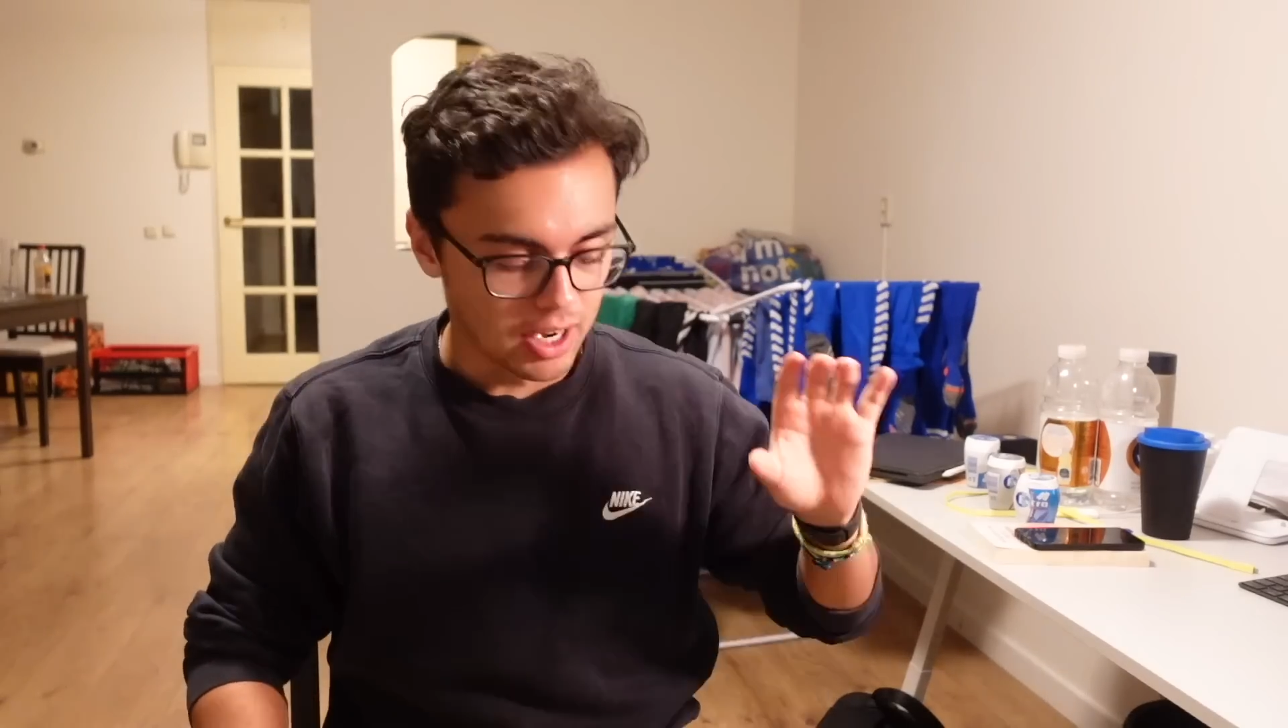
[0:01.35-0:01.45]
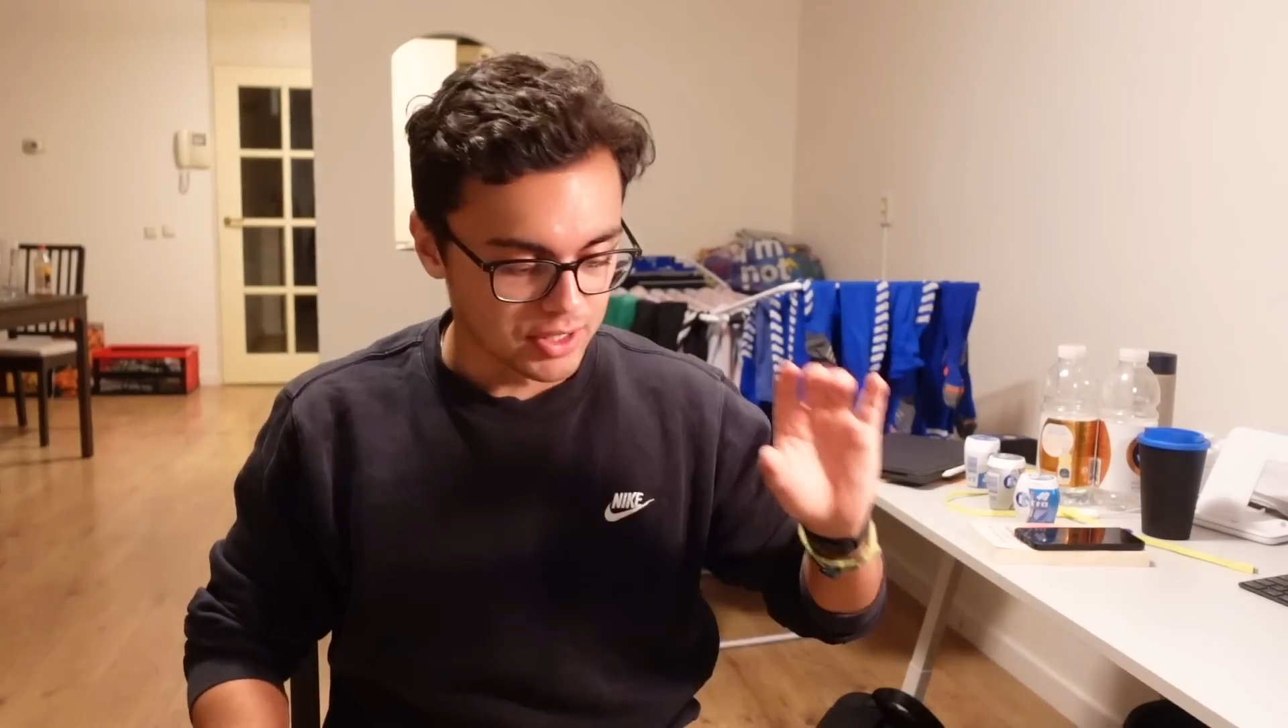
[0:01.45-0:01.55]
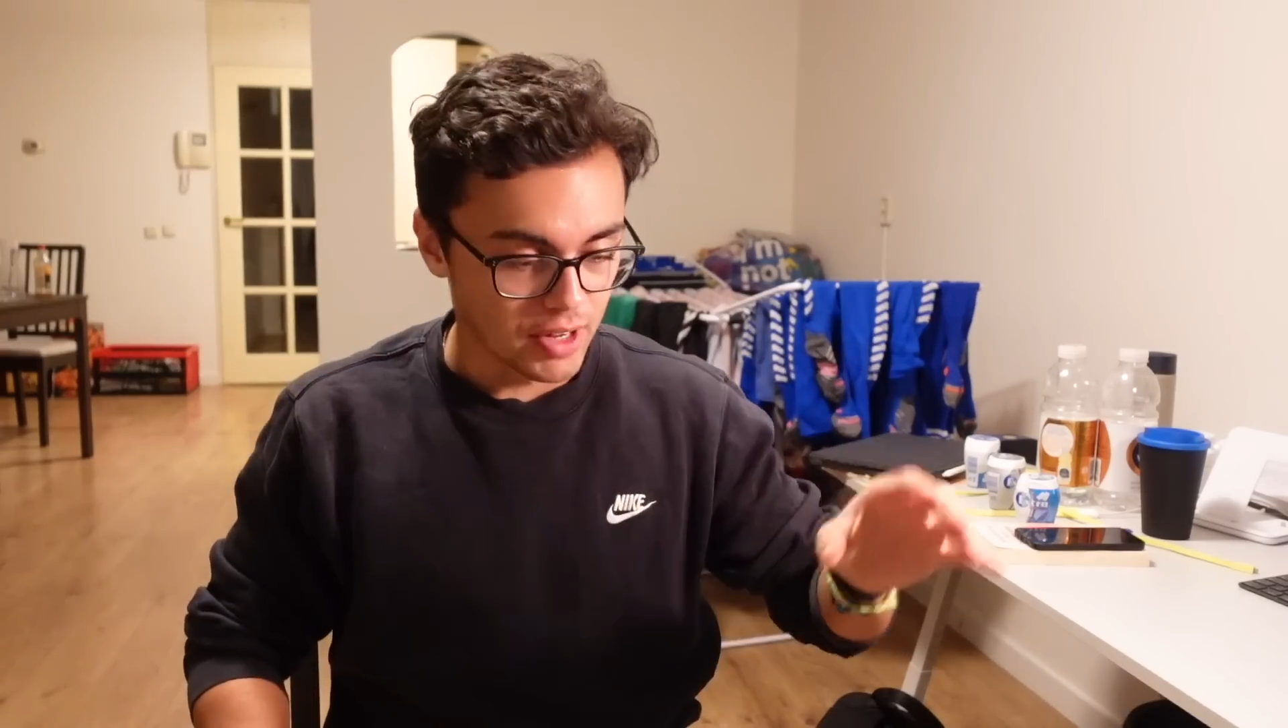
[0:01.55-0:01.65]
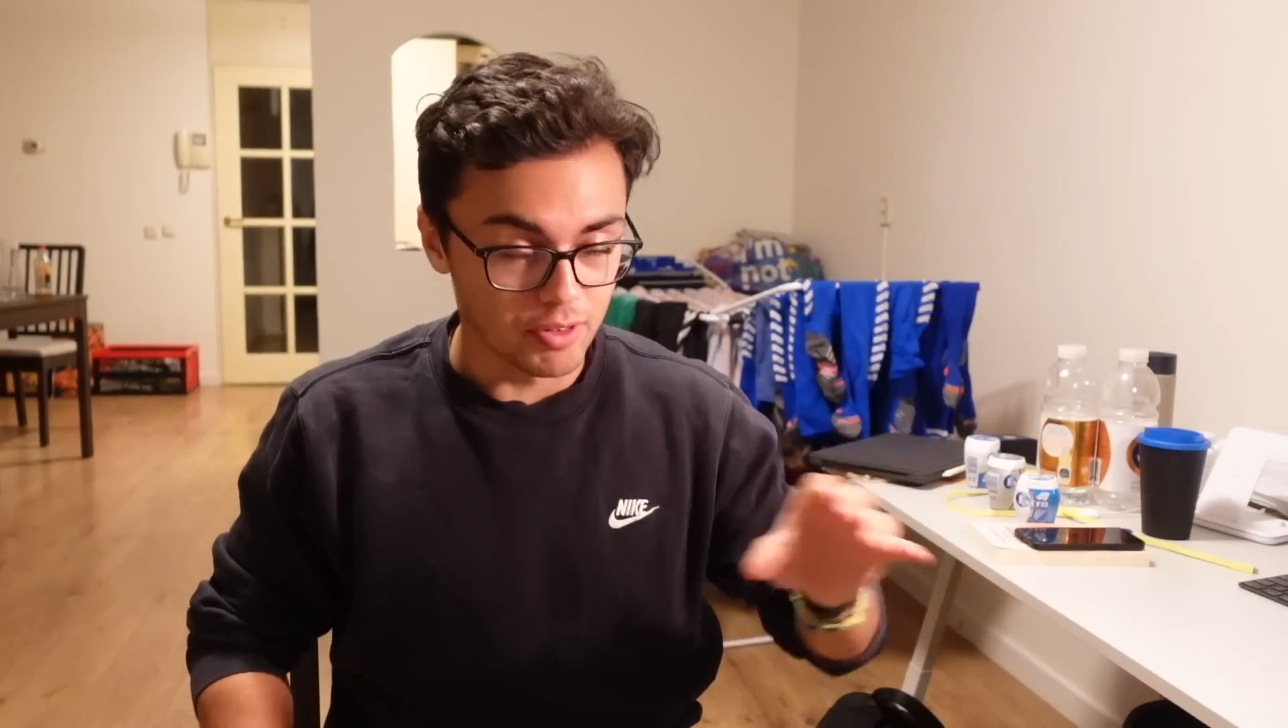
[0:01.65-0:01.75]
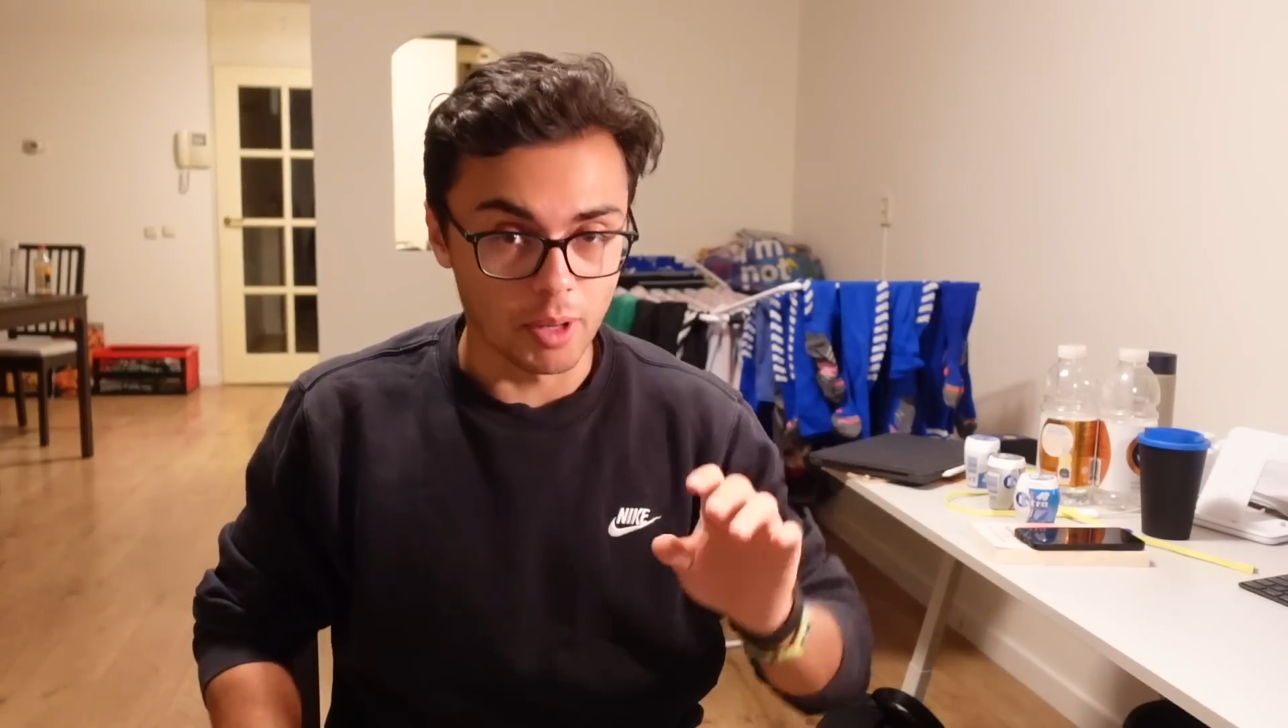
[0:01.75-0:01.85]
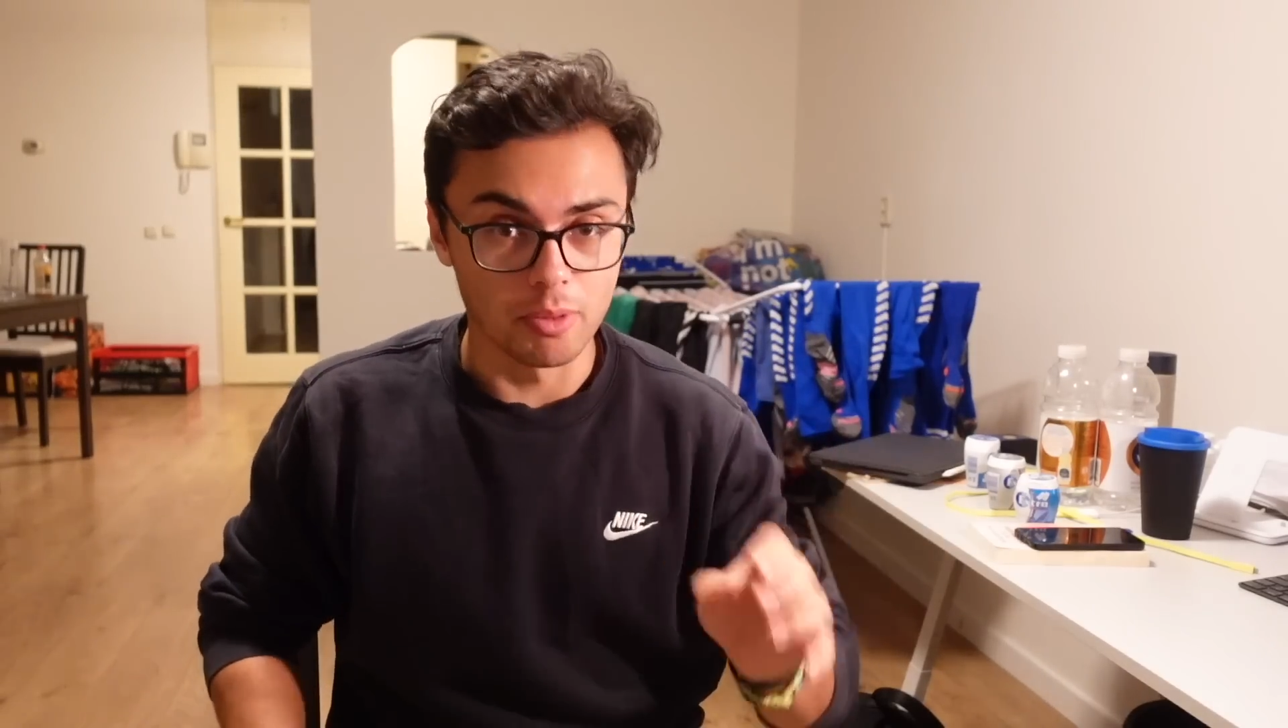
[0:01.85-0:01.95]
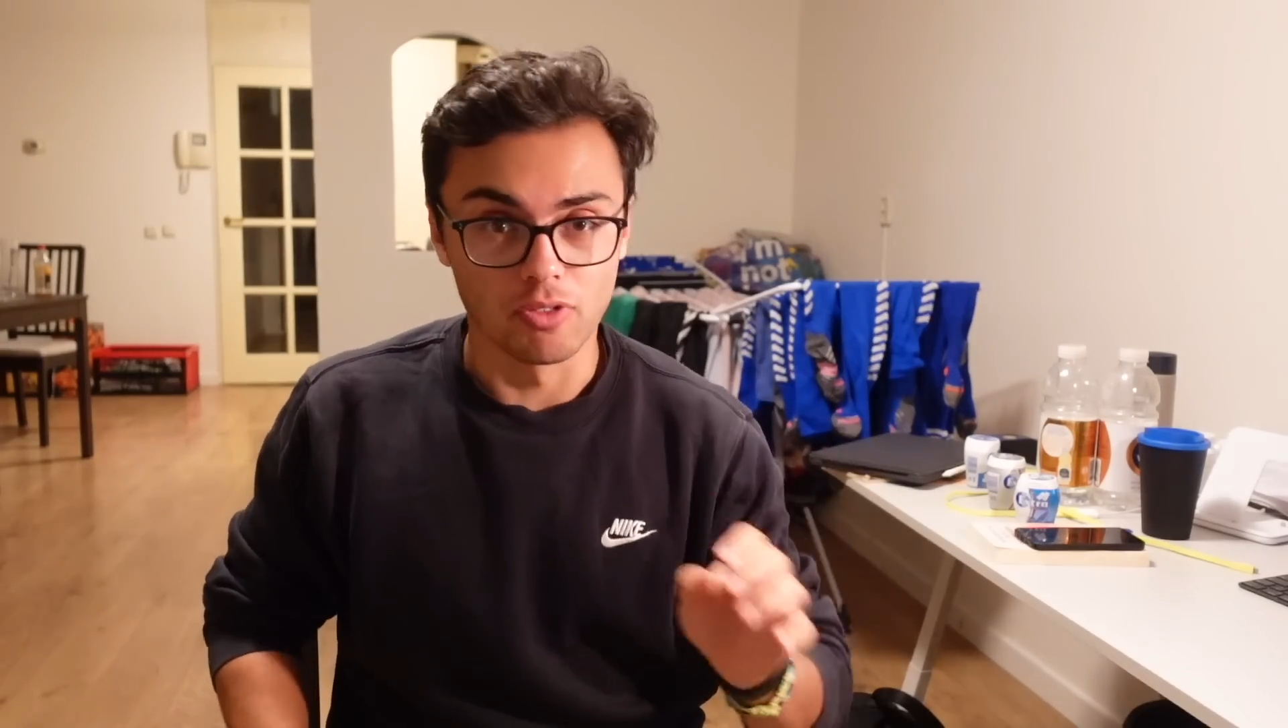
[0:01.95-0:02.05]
I just have a couple